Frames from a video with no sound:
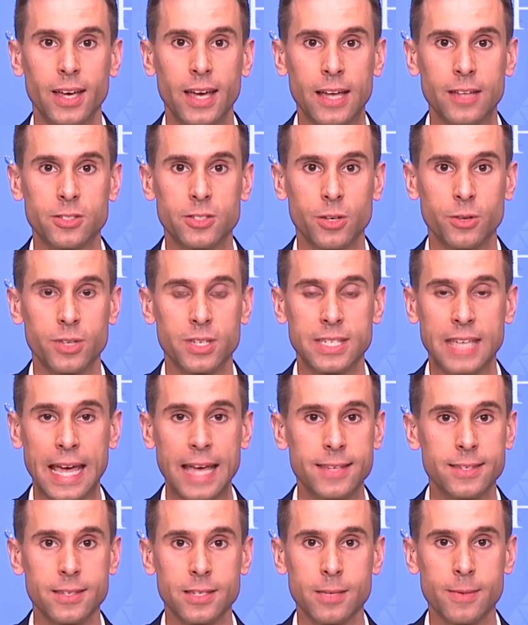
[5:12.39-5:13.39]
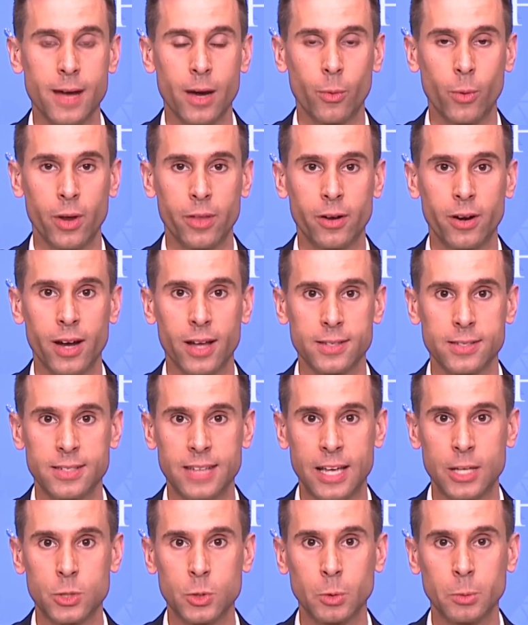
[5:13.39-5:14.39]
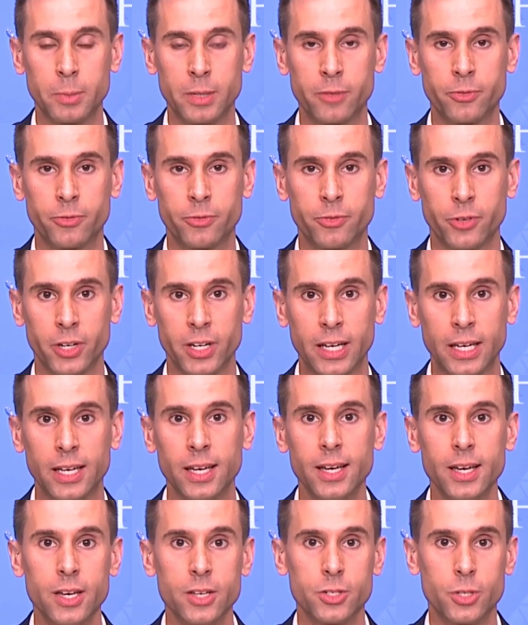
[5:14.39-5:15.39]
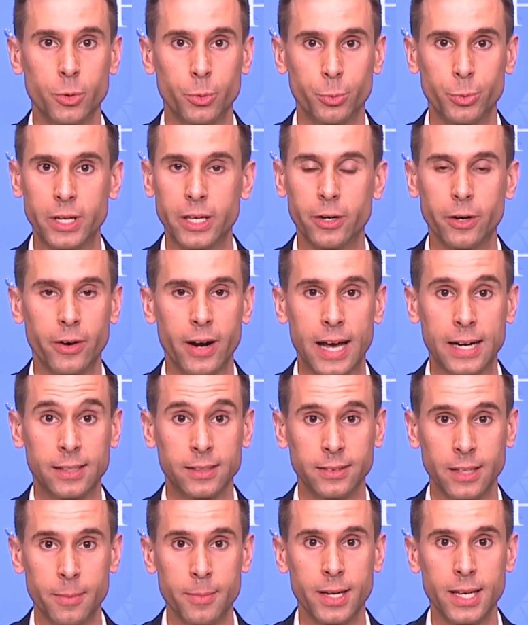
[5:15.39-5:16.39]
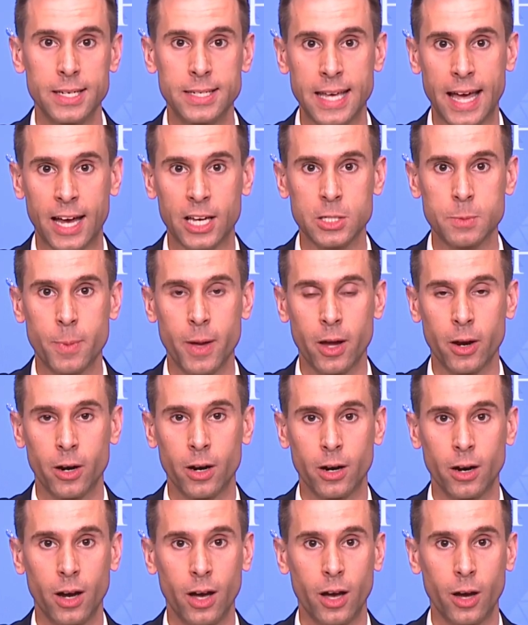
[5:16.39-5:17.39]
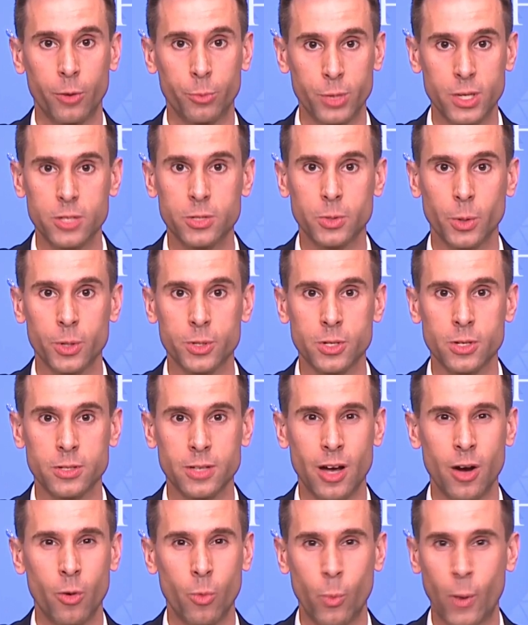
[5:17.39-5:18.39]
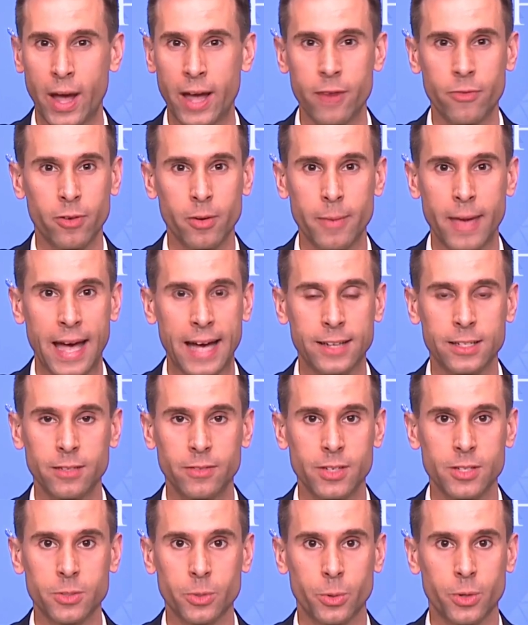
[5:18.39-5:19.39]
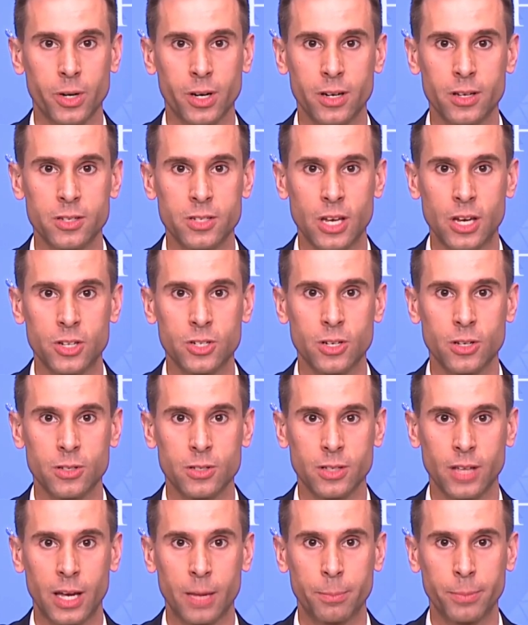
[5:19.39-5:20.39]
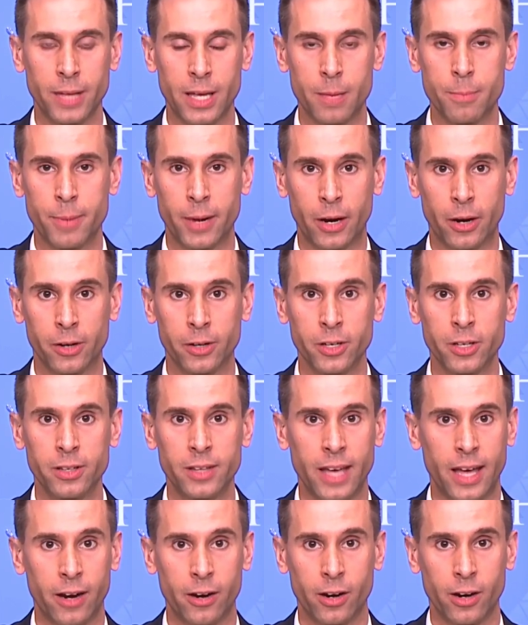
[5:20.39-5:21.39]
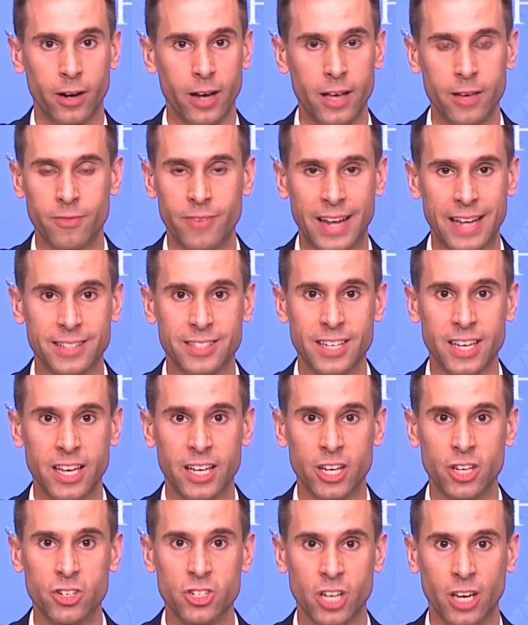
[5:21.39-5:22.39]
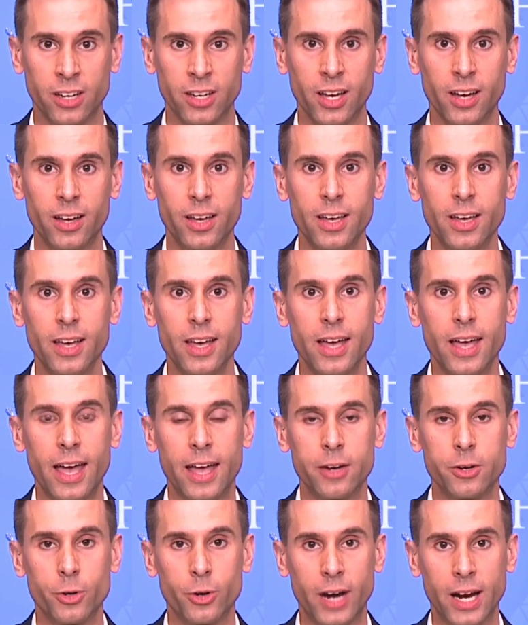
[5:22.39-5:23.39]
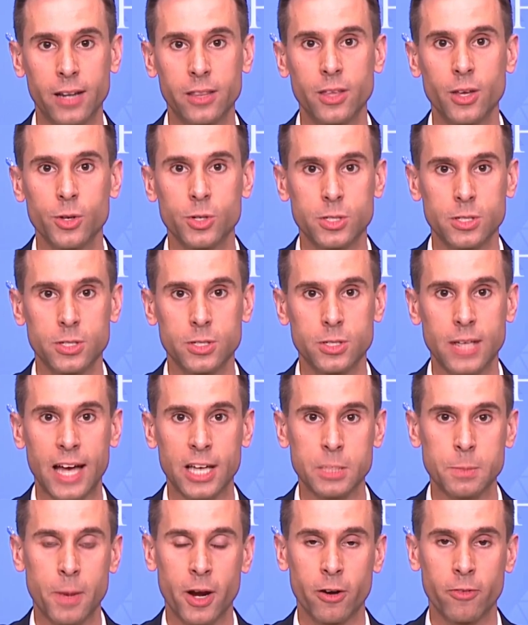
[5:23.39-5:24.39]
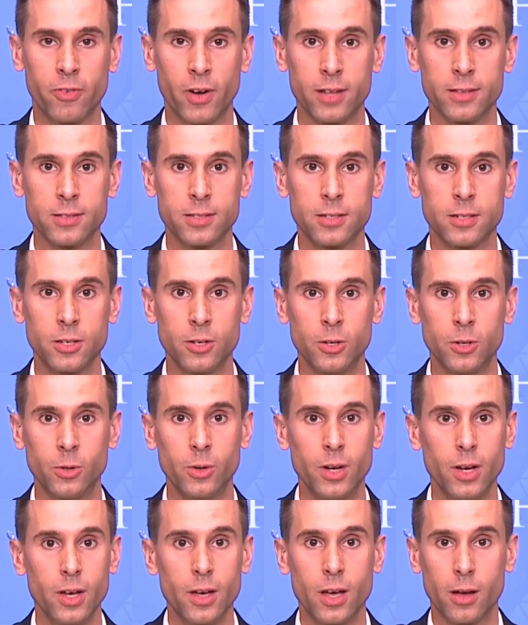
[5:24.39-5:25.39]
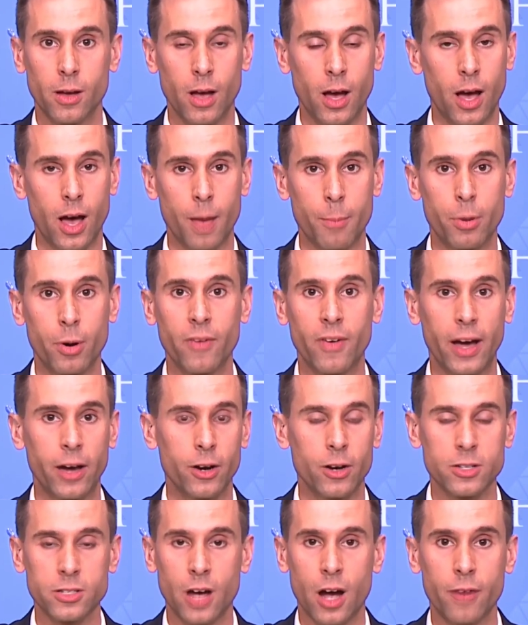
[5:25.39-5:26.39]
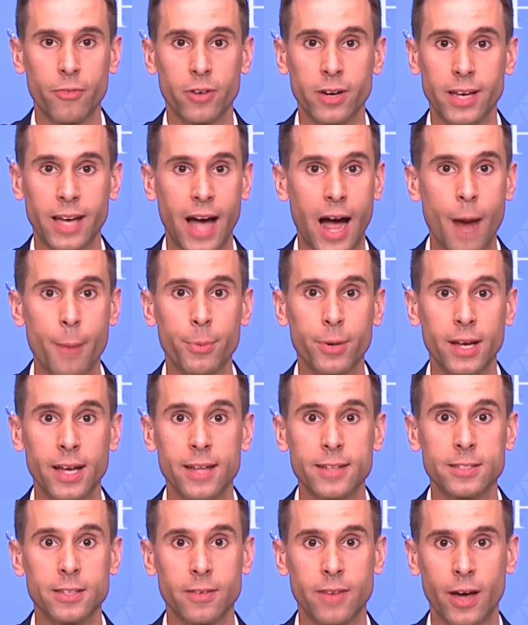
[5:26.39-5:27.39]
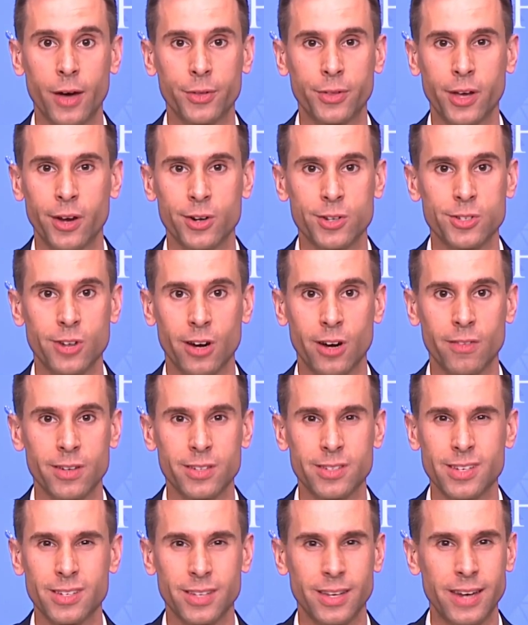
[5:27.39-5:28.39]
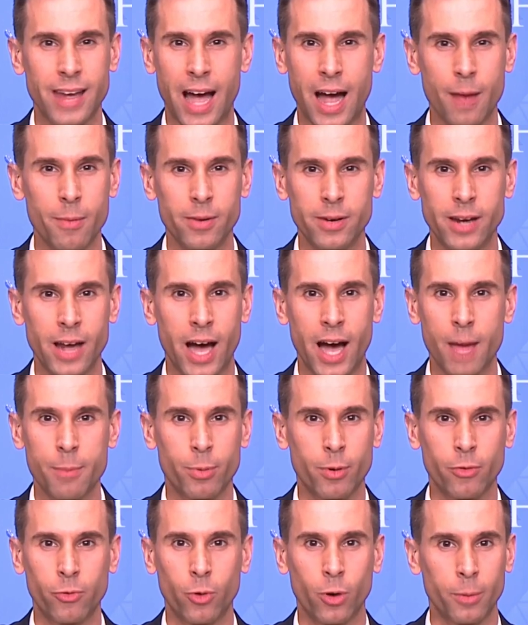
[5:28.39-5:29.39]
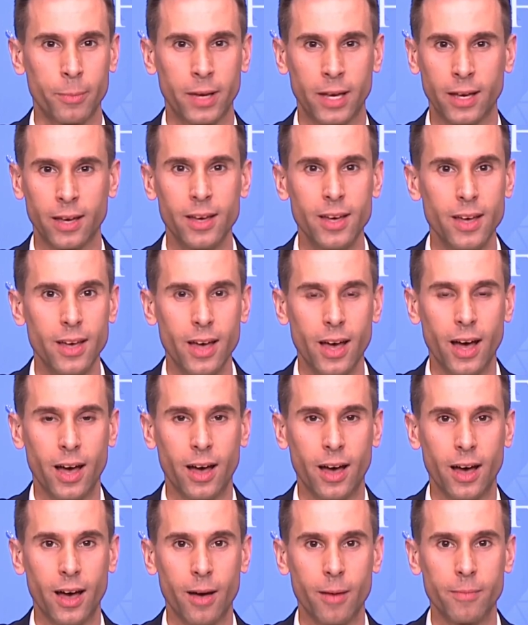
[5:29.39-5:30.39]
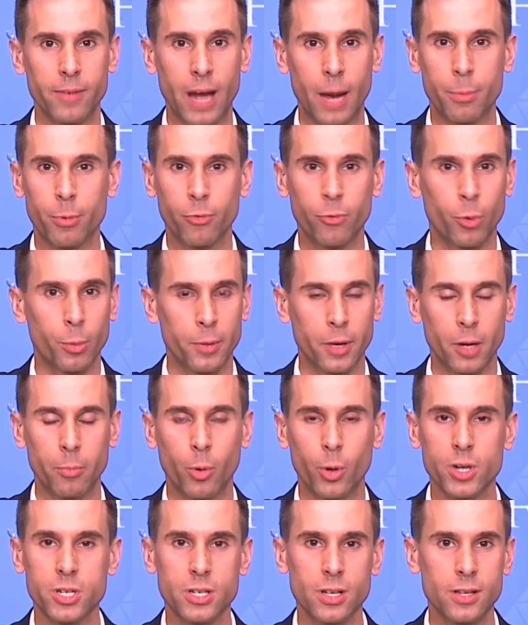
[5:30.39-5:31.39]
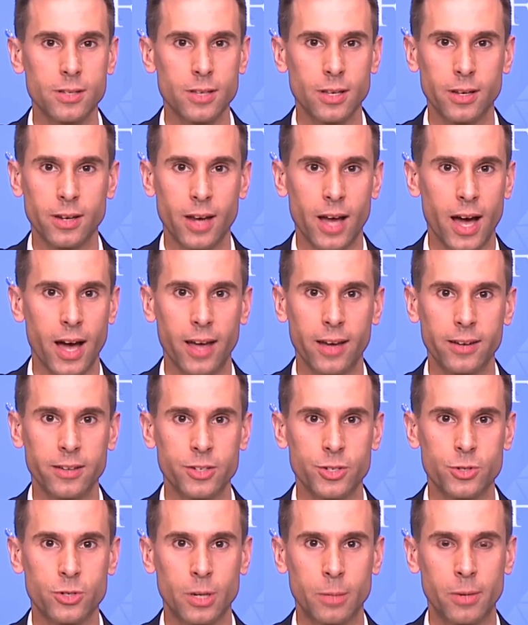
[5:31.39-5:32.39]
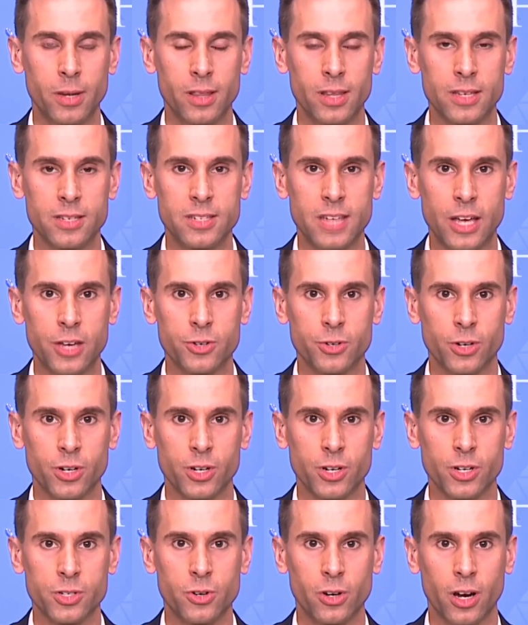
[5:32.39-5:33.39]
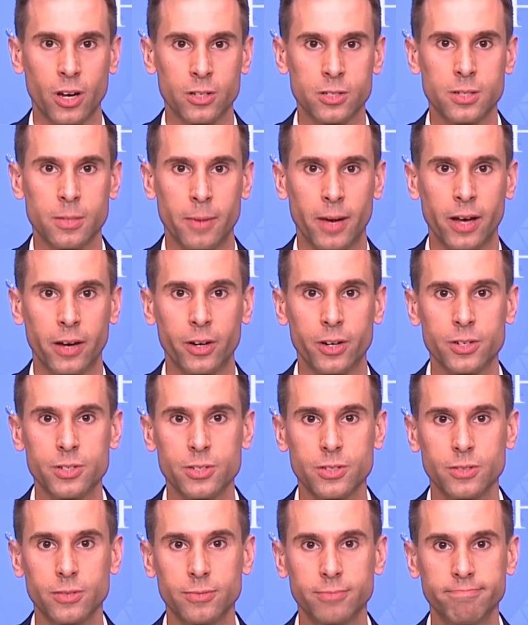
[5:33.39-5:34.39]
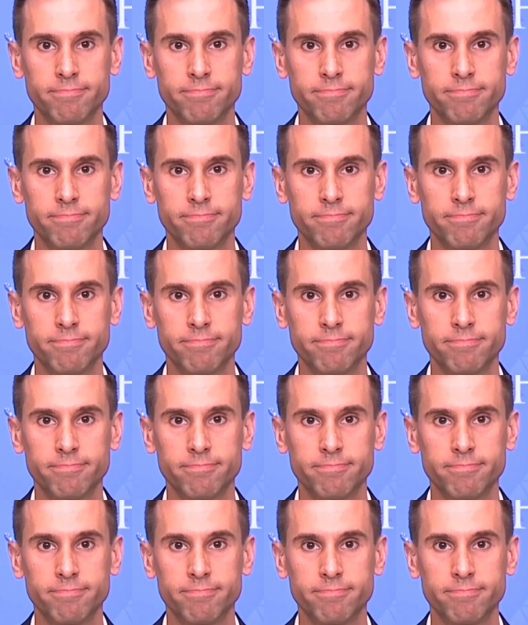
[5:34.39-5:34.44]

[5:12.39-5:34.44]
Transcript: And so this case is about whether or not states will be free to redirect limited taxpayer resources away from activist organizations like Planned Parenthood that are advancing an agenda, and direct those taxpayer funds to providers offering comprehensive healthcare services and not performing abortions and not distributing these dangerous drugs to minors.